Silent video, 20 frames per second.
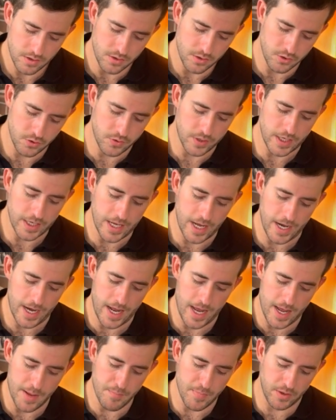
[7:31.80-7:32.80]
You can get
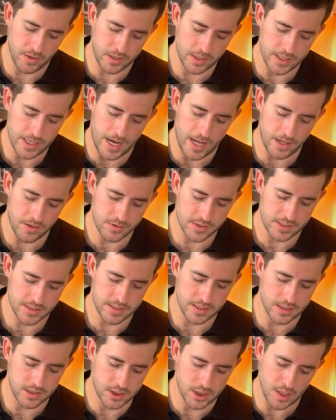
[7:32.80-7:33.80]
$8 million as
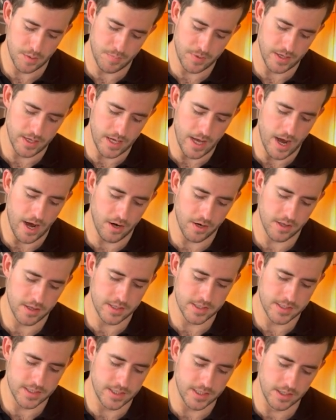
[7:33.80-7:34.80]
the GP out of
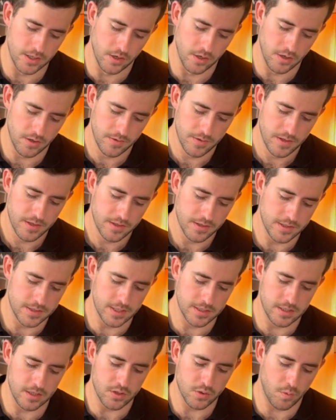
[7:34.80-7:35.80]
this deal. This
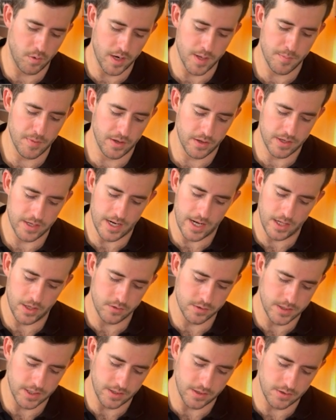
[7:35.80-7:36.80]
is a $20 million
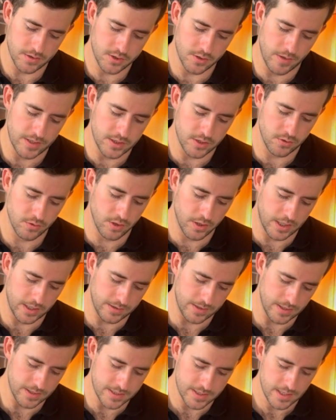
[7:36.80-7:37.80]
deal. So as you look at
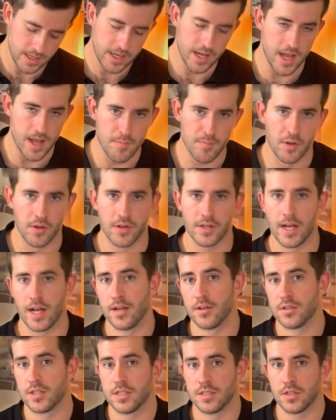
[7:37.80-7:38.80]
this, $8 million
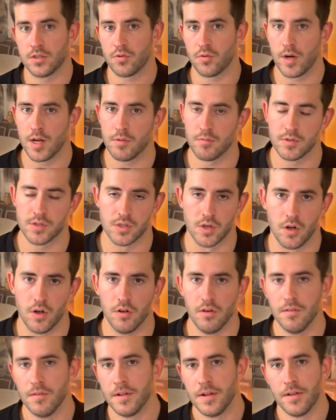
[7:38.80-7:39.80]
is a great
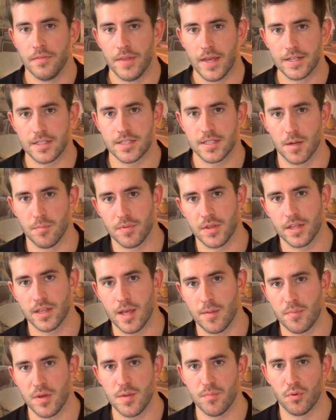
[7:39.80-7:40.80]
result. That's something
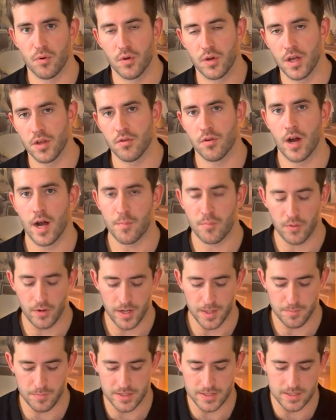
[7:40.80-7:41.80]
that people in other
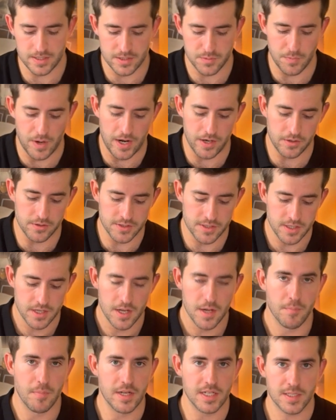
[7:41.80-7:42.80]
operating business models
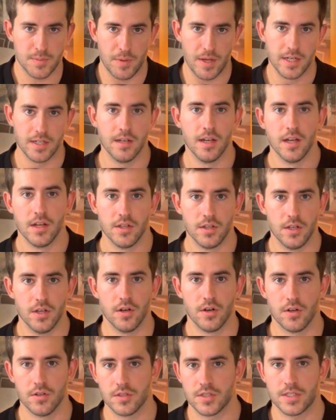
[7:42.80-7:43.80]
may spend
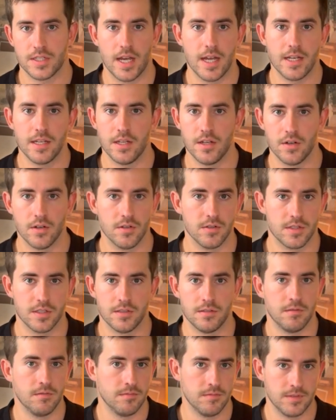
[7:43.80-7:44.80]
years, 10 years,
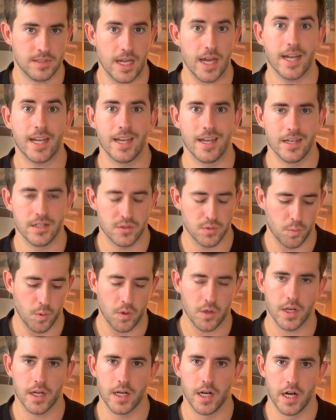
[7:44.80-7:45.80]
decades
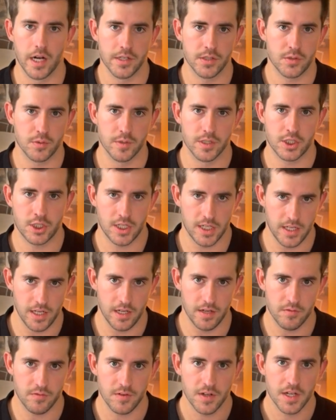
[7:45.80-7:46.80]
working on to
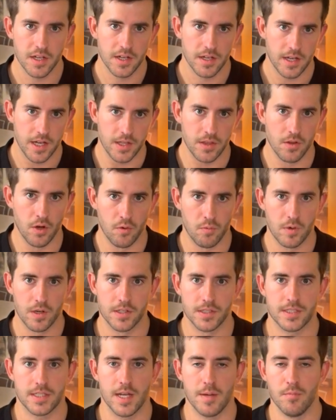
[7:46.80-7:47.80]
achieve. And though real
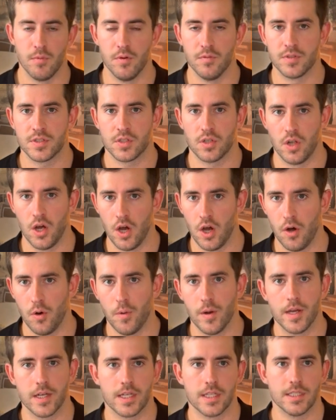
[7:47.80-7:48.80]
estate moves slow,
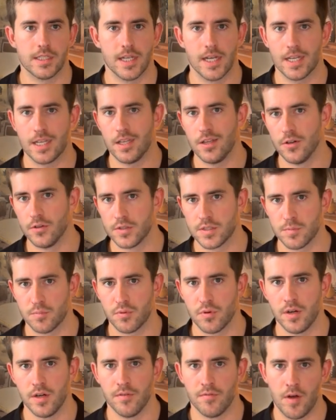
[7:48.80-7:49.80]
it can take years of
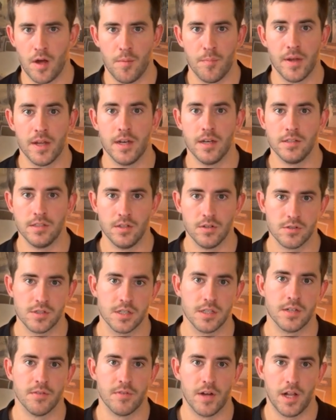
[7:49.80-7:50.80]
pre-development and years
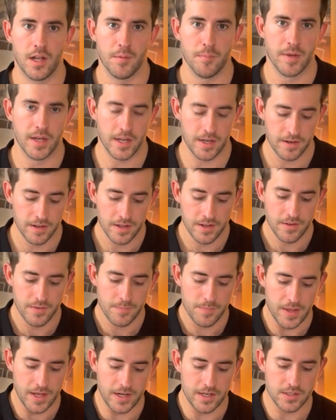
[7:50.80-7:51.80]
of development.
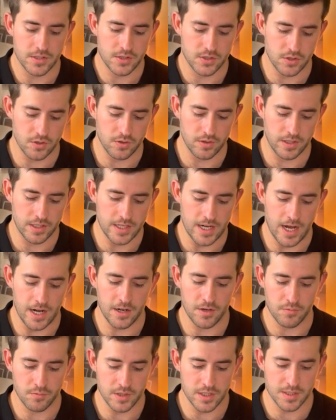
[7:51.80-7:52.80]
It is certainly not
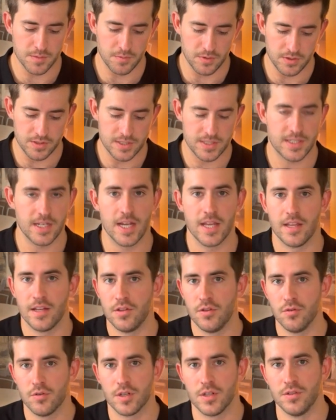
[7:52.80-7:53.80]
unreasonable to say that
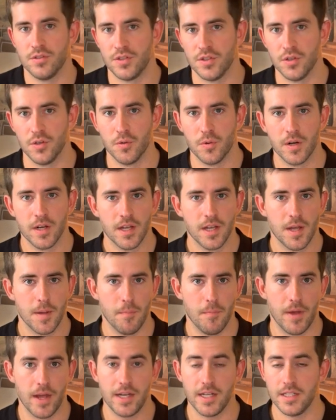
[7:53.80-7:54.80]
you can do
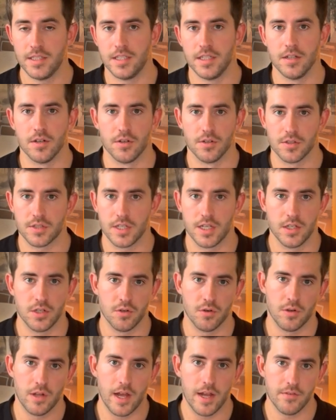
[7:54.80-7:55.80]
many deals in
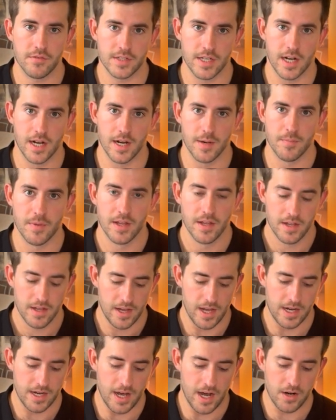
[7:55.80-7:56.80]
your lifetime.
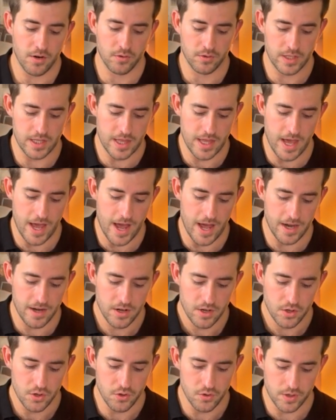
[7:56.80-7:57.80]
And not only that,
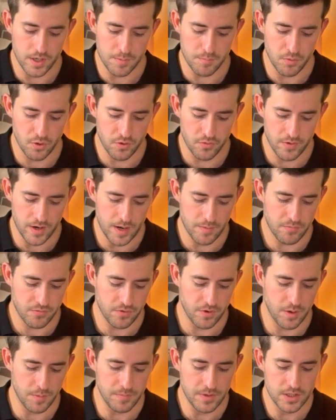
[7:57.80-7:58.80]
you can move up
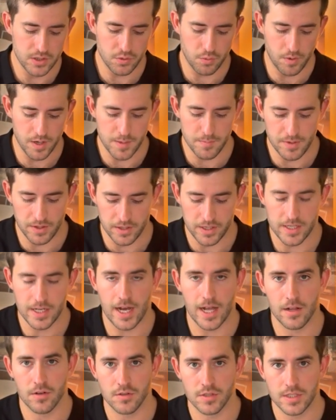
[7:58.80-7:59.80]
from $20 million